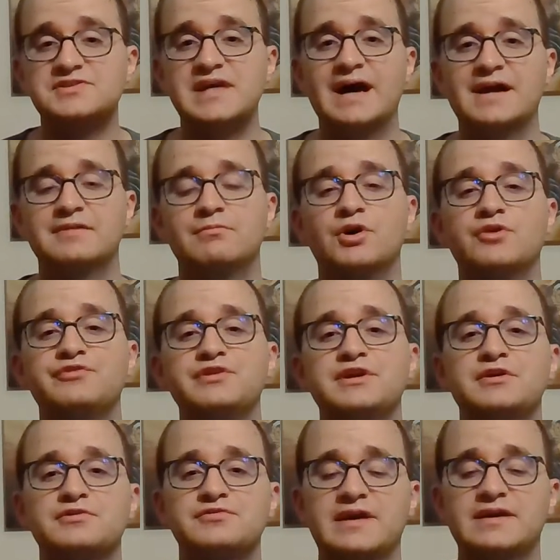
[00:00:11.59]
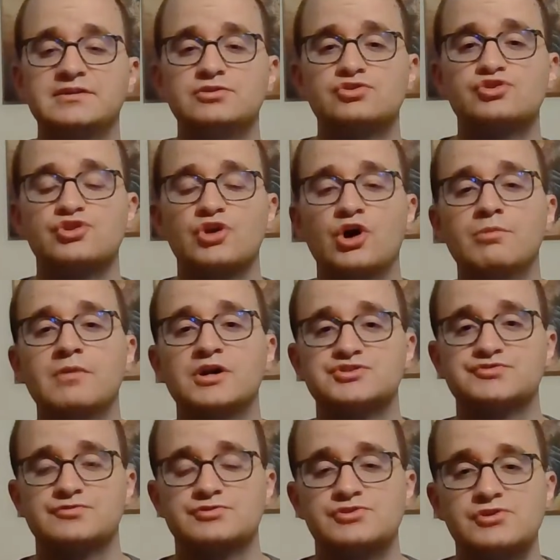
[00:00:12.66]
Zach Murphy here. Thank you so much
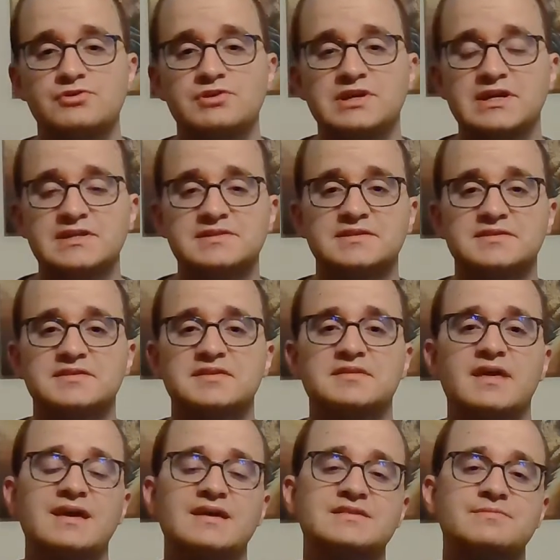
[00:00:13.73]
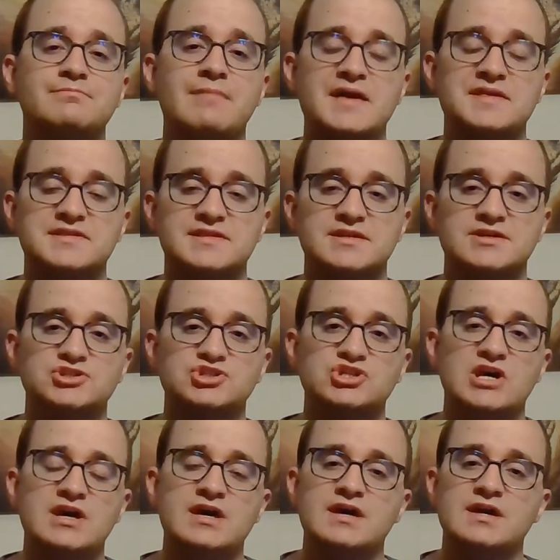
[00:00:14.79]
for tuning into today's message.
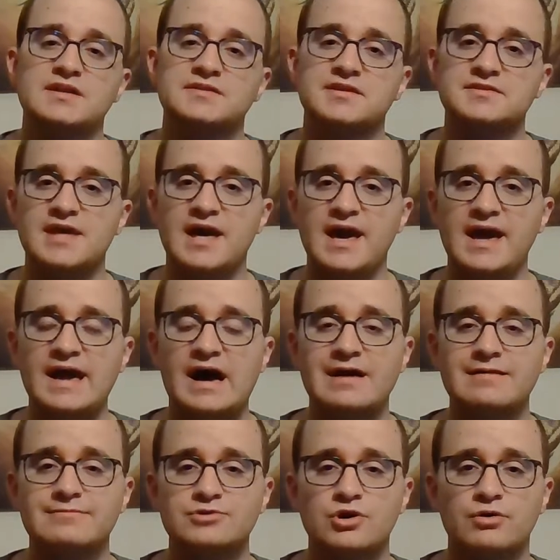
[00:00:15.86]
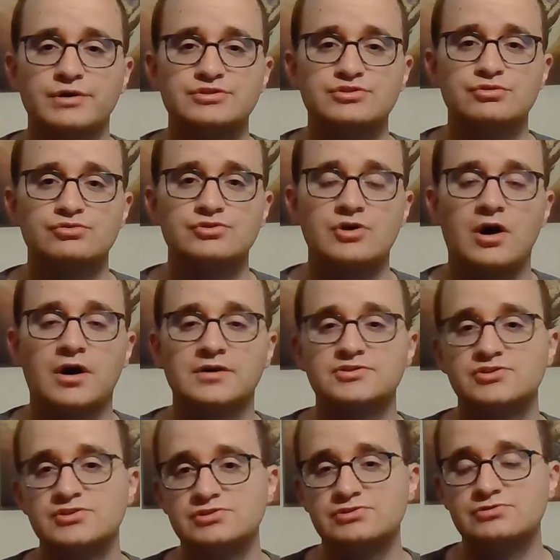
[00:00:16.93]
Today I'm going to talk
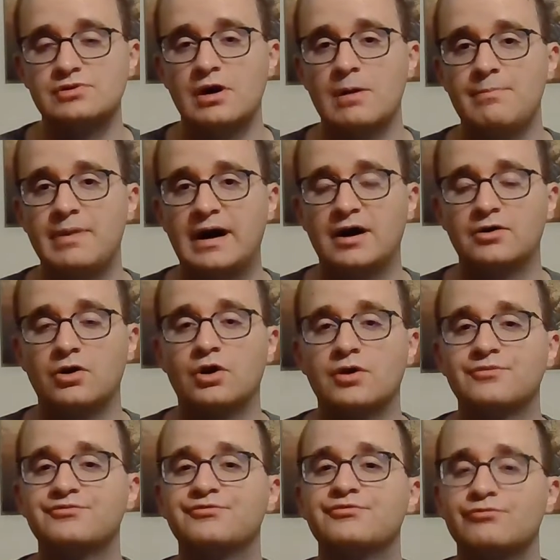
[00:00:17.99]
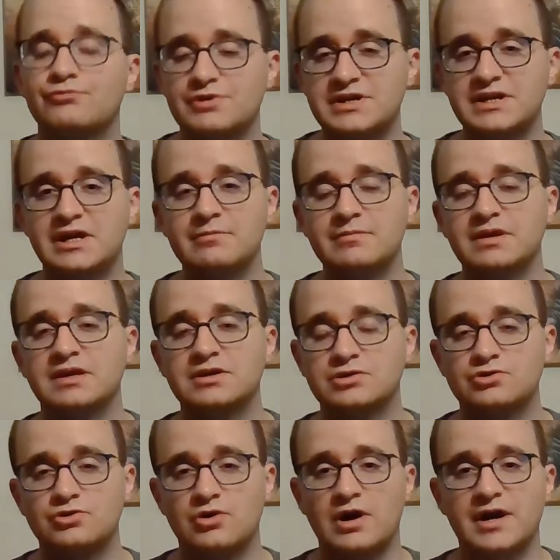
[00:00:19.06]
to you about our freedom in
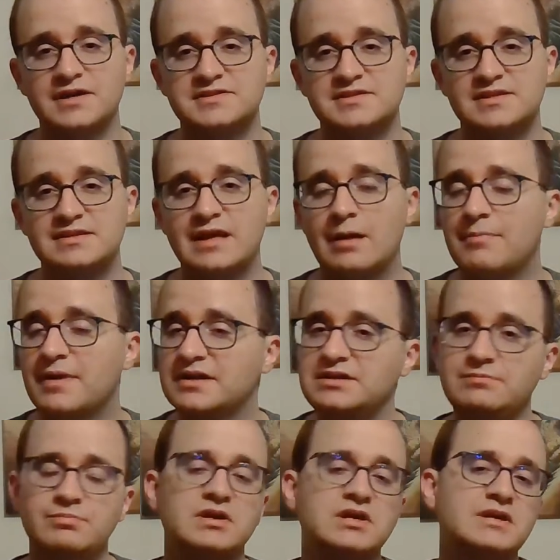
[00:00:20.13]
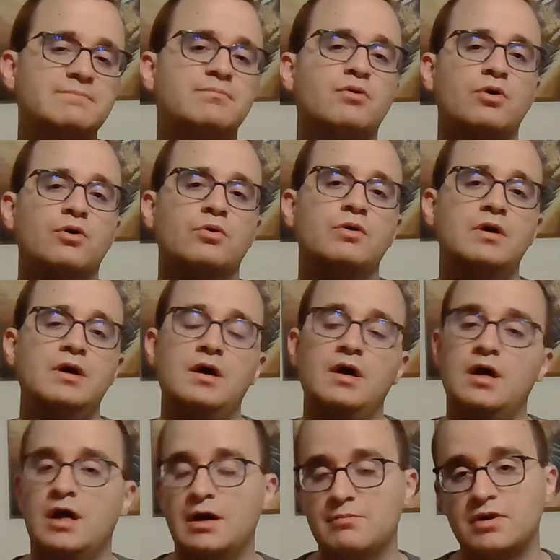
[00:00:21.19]
Christ. And now many people
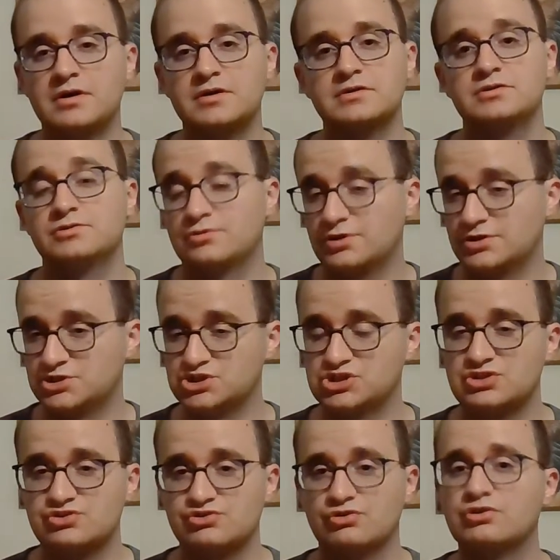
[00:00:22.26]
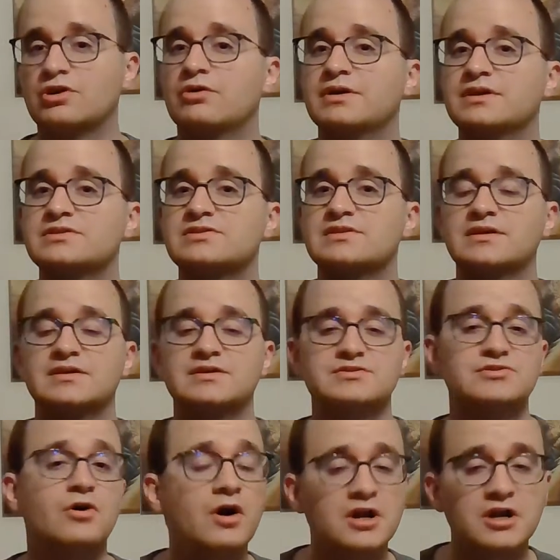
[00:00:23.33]
among Christians are going to
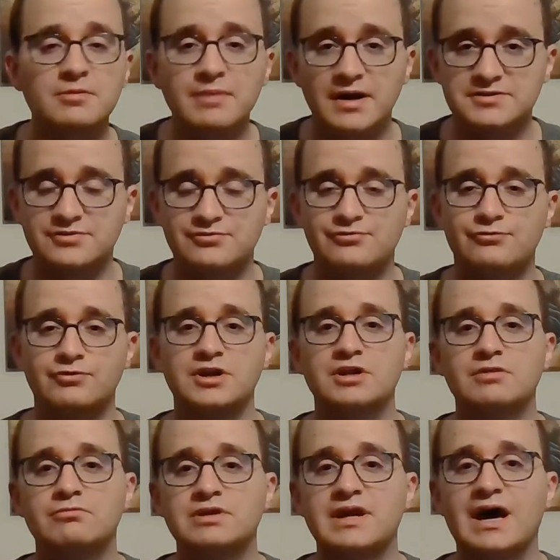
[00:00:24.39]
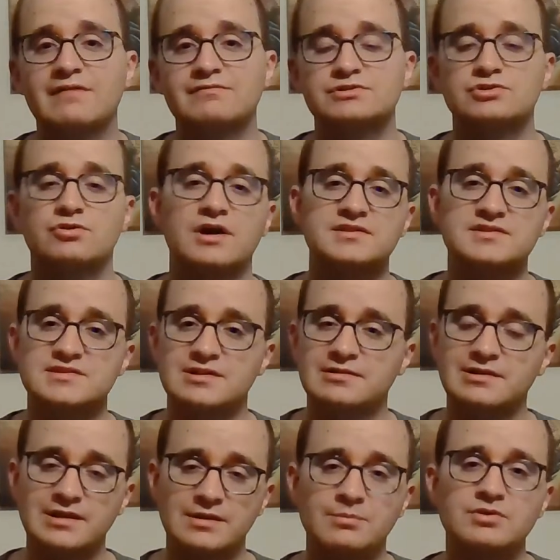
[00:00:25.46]
talk about the freedom we have in Christ, the
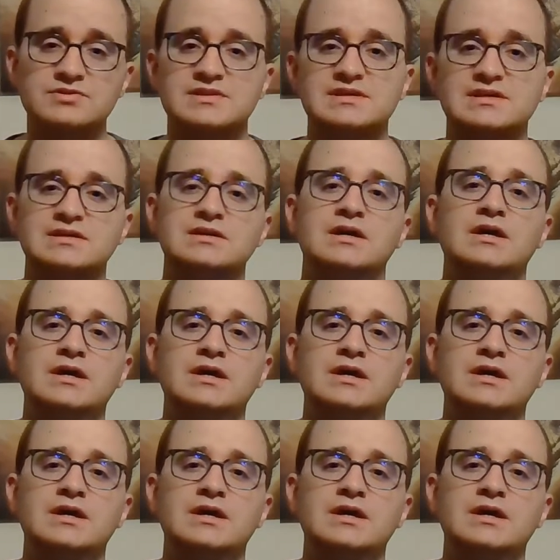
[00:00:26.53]
liberty